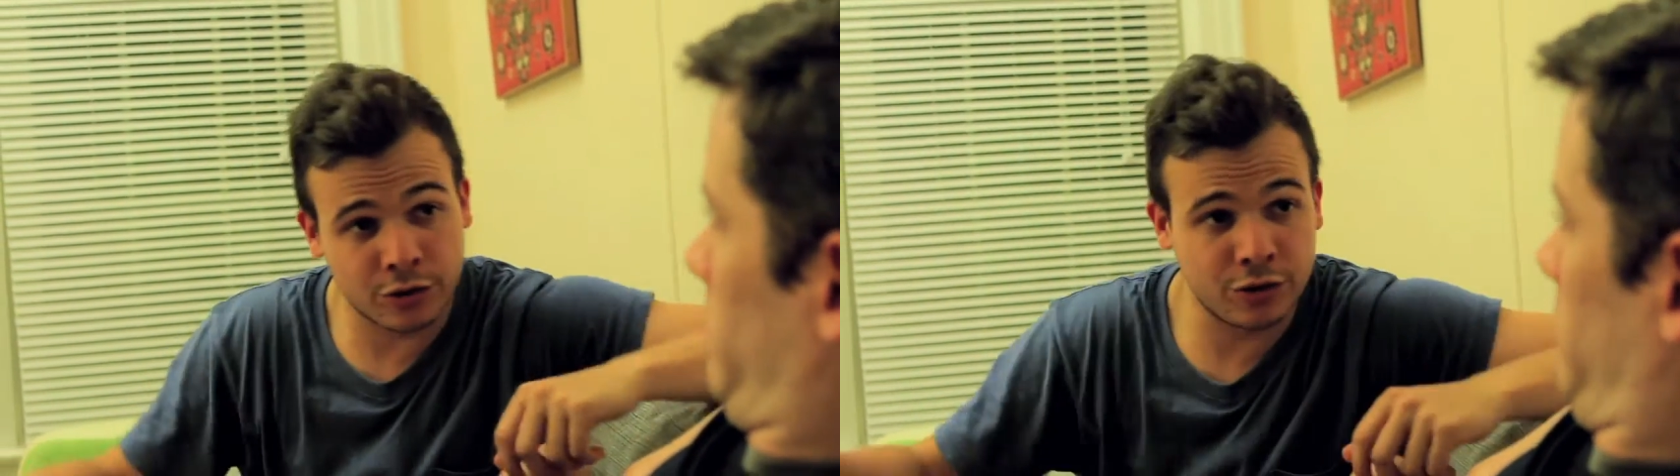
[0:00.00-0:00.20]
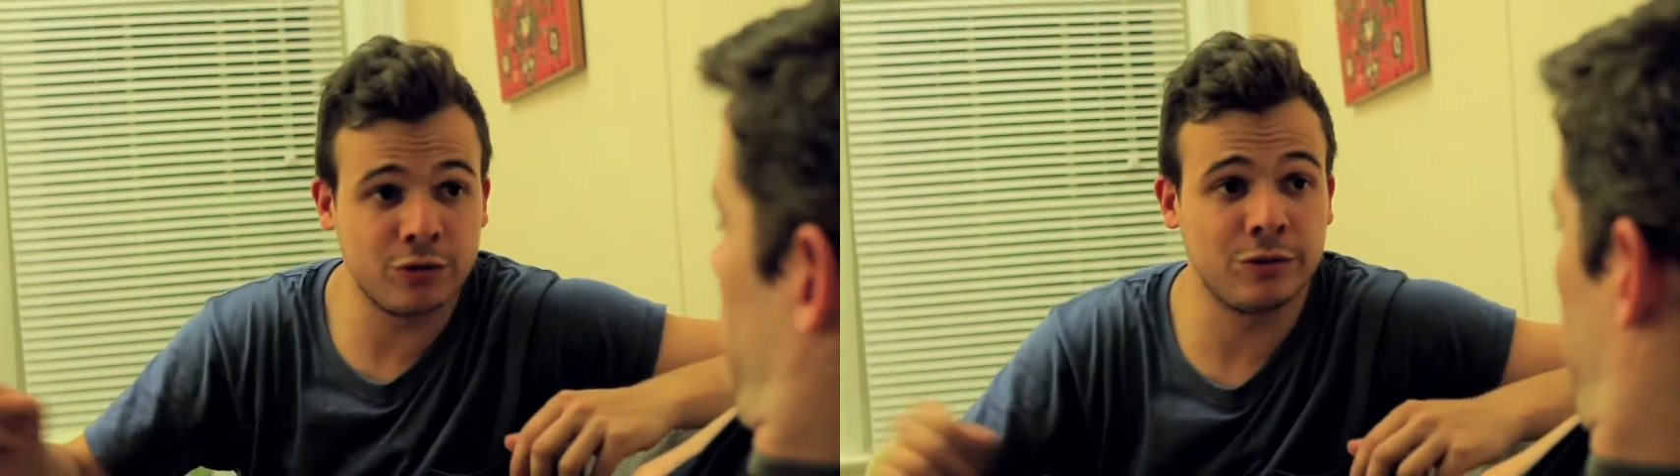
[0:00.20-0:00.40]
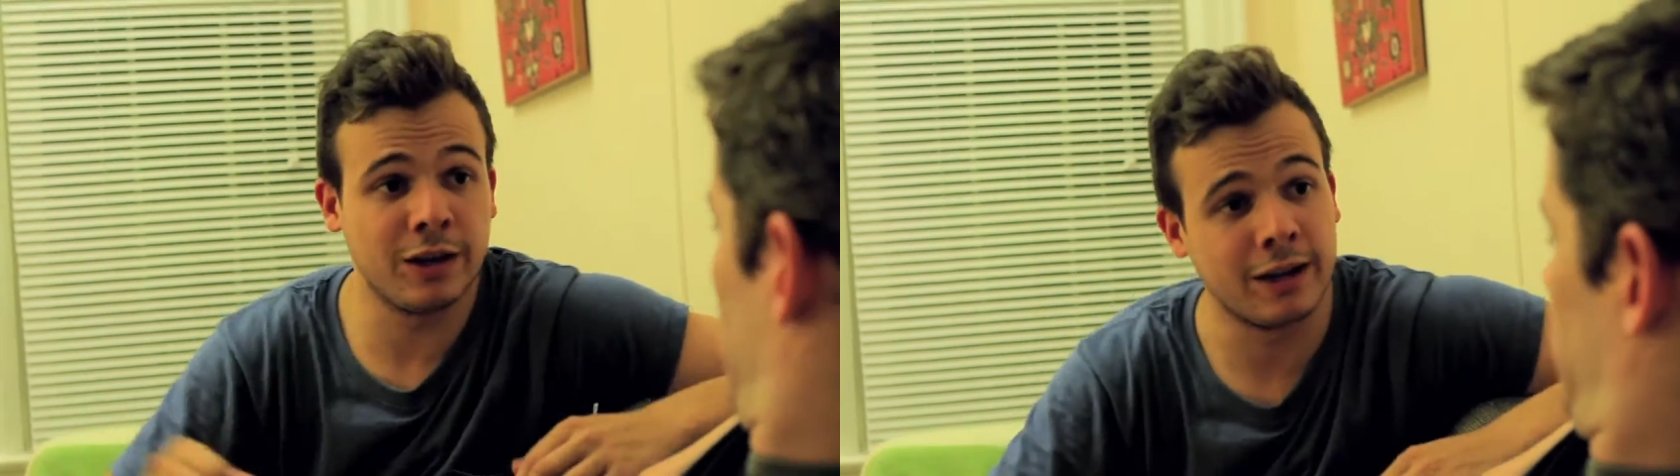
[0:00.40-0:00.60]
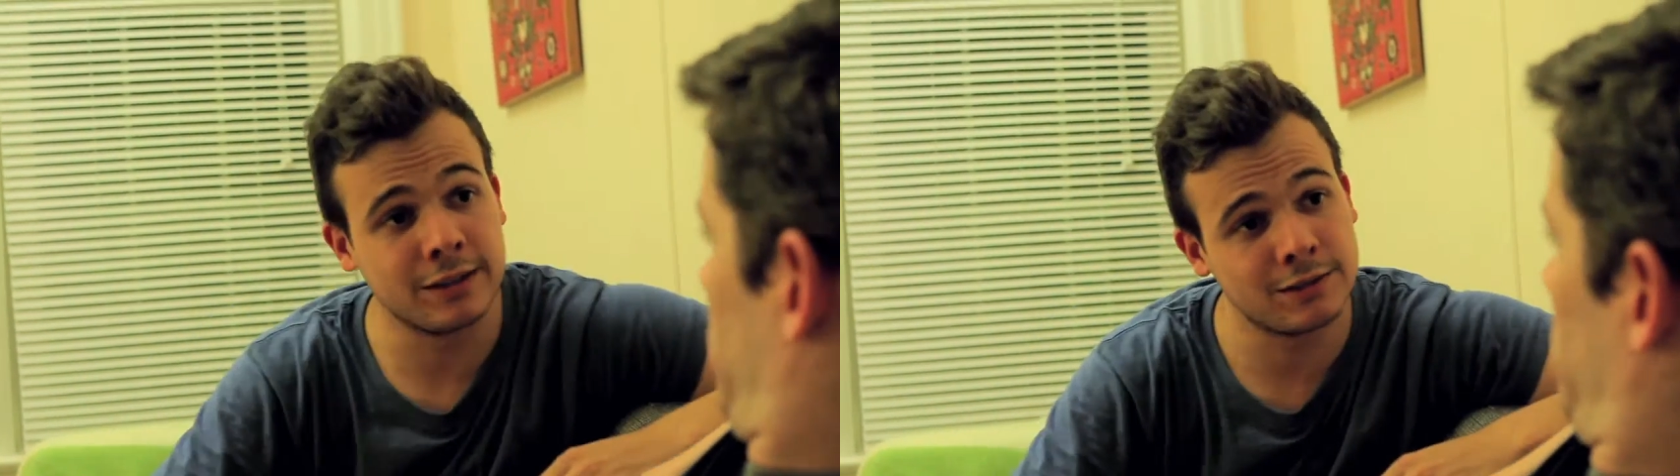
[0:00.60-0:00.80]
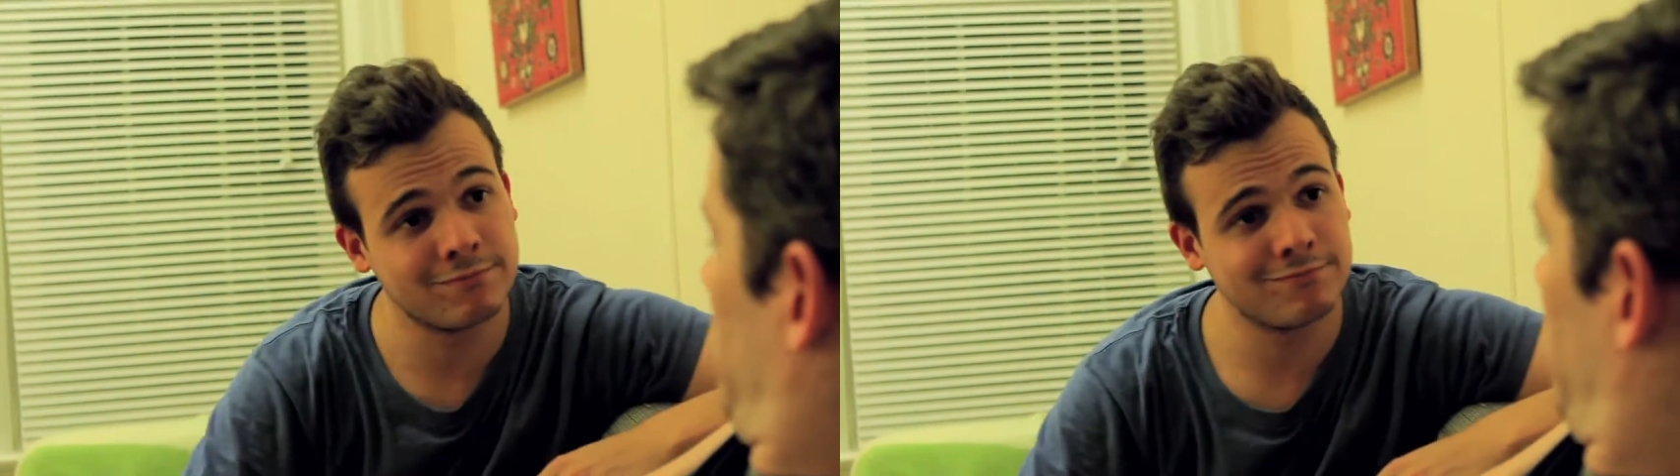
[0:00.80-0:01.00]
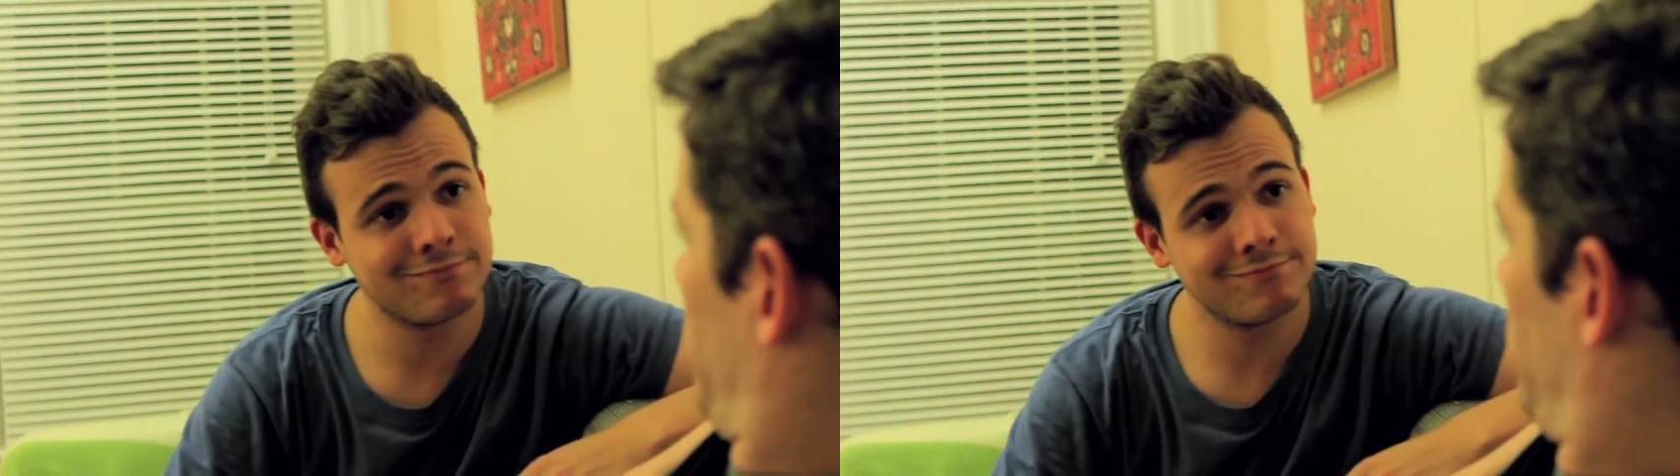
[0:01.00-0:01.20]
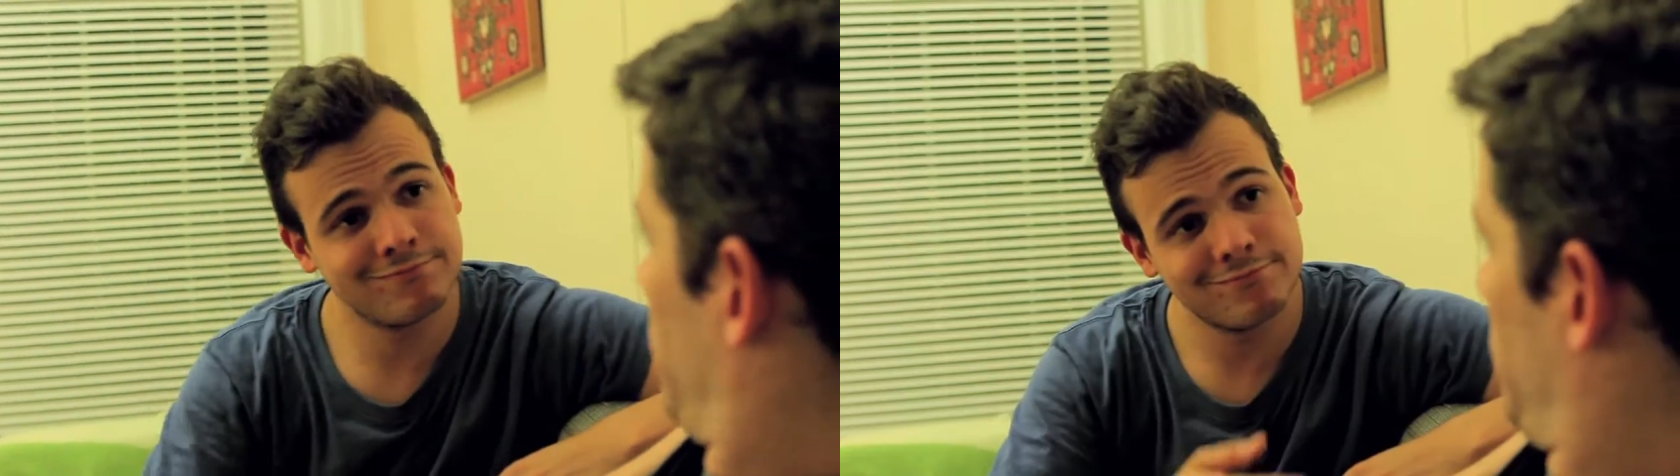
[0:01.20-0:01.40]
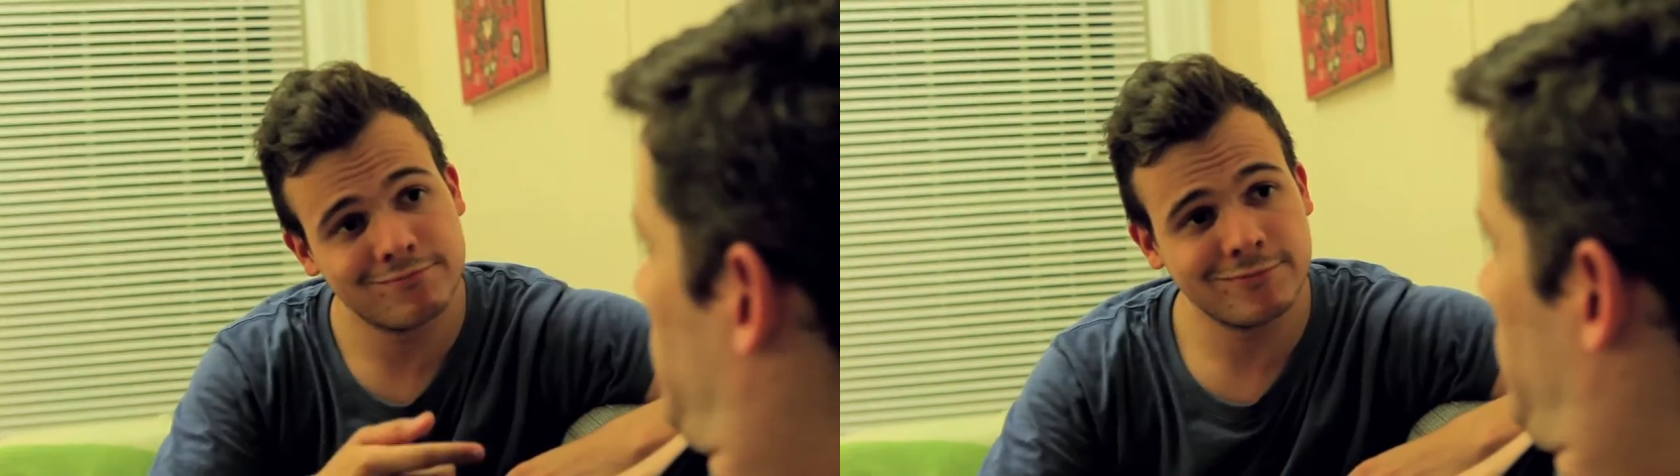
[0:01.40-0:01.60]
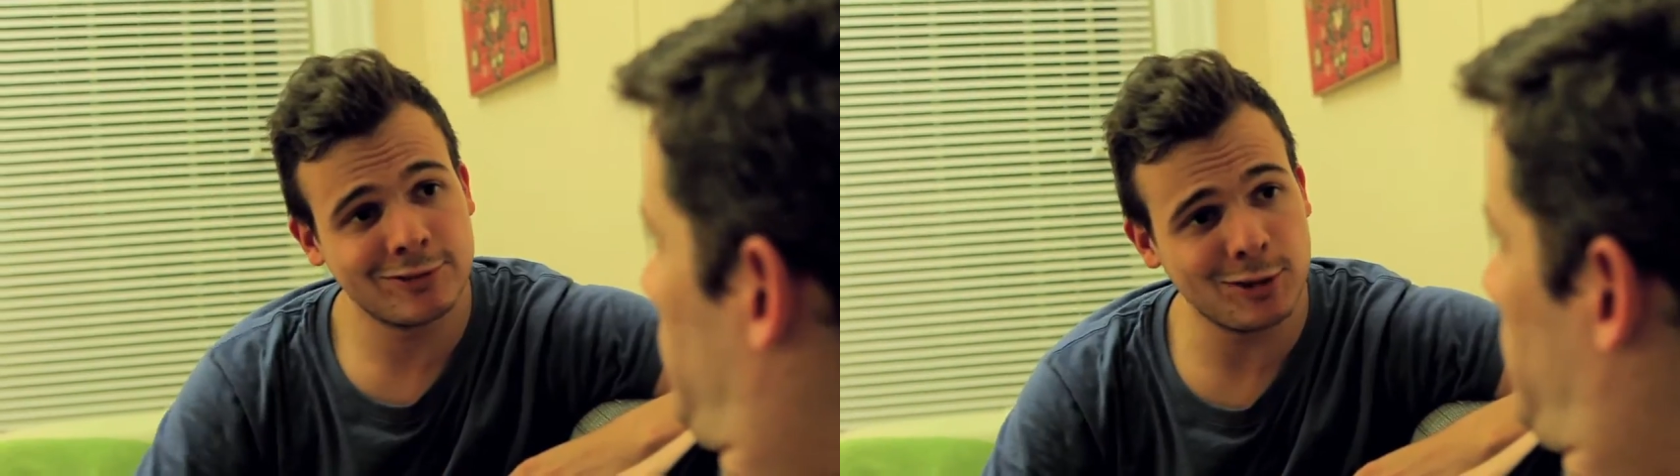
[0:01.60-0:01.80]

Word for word: than you guys. So